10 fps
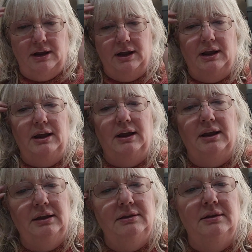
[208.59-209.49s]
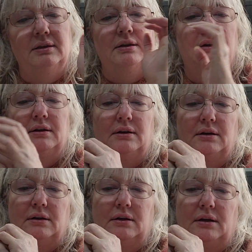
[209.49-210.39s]
And
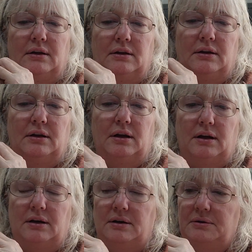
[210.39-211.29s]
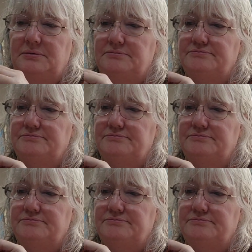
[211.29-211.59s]
I